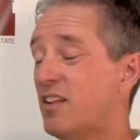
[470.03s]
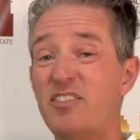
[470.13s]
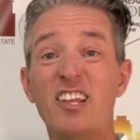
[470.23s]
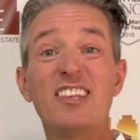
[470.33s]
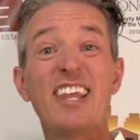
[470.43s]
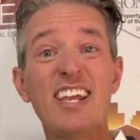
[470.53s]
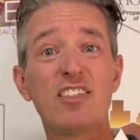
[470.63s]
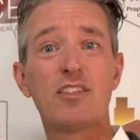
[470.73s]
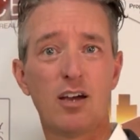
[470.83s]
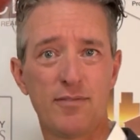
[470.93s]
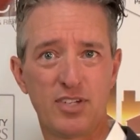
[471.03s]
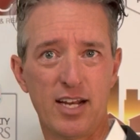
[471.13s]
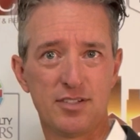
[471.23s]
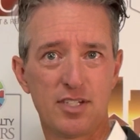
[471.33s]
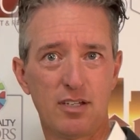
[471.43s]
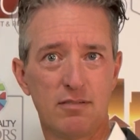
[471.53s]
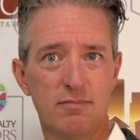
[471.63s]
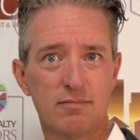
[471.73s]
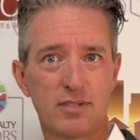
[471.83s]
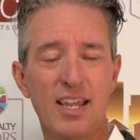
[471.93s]
the length of tenancy.
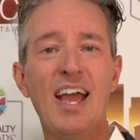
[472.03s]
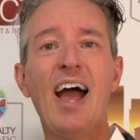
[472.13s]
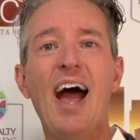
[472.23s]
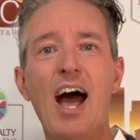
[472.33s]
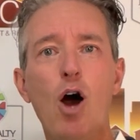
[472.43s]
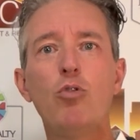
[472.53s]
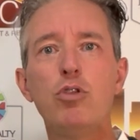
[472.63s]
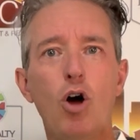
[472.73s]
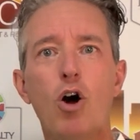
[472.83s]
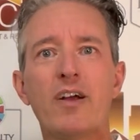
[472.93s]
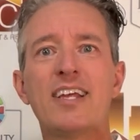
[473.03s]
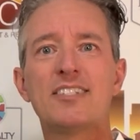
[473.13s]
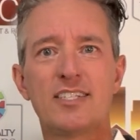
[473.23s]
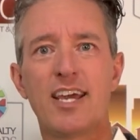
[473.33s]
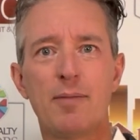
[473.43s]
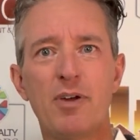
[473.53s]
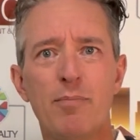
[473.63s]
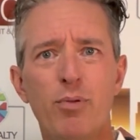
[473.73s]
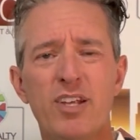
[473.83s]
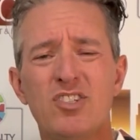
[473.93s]
Okay, how long has the tenant been
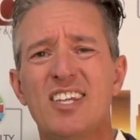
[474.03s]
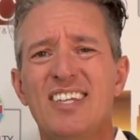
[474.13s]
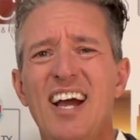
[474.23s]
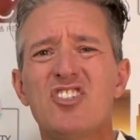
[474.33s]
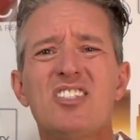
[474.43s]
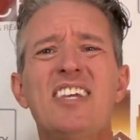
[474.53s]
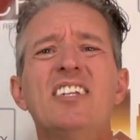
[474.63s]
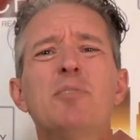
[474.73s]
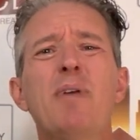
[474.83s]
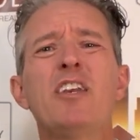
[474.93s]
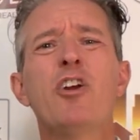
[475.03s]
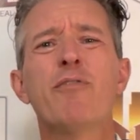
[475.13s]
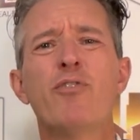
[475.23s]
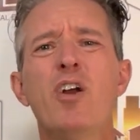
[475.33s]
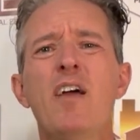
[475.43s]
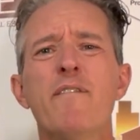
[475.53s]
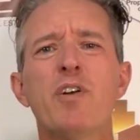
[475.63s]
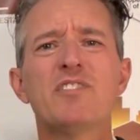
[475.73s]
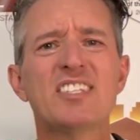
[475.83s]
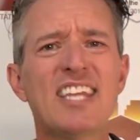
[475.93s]
in place? You say, gosh, this tenant's been here for
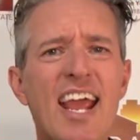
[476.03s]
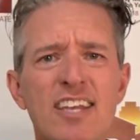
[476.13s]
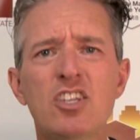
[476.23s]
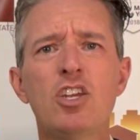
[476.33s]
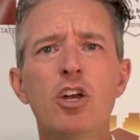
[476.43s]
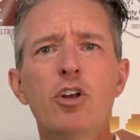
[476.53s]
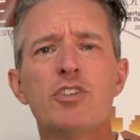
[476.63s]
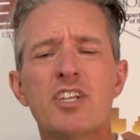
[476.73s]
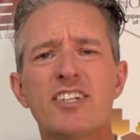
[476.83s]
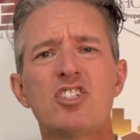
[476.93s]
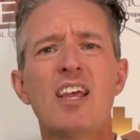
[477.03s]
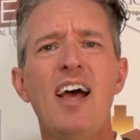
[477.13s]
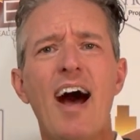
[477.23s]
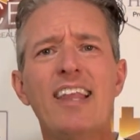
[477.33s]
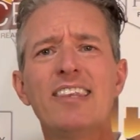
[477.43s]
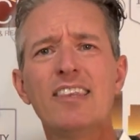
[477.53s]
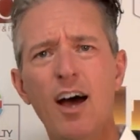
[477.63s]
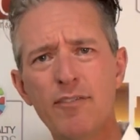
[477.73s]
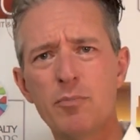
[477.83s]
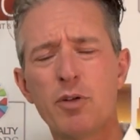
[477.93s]
10 years and I
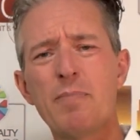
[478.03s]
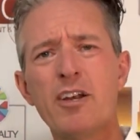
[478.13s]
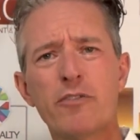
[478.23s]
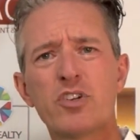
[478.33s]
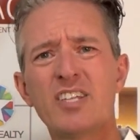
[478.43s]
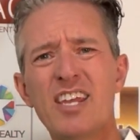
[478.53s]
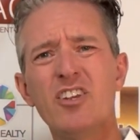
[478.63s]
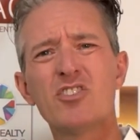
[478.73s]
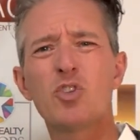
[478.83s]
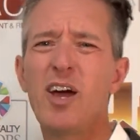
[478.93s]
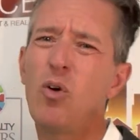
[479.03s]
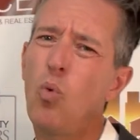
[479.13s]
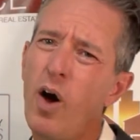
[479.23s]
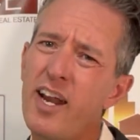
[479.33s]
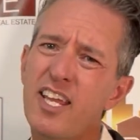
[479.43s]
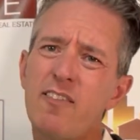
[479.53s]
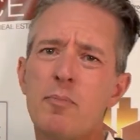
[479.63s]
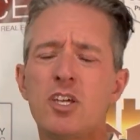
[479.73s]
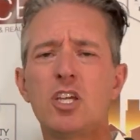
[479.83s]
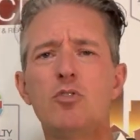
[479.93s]
love them. They've been here for 10 years, so I don't want to give
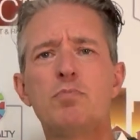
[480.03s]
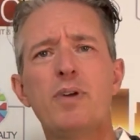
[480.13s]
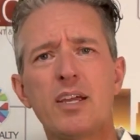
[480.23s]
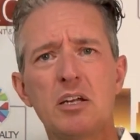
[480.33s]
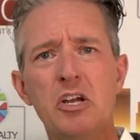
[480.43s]
them a huge, big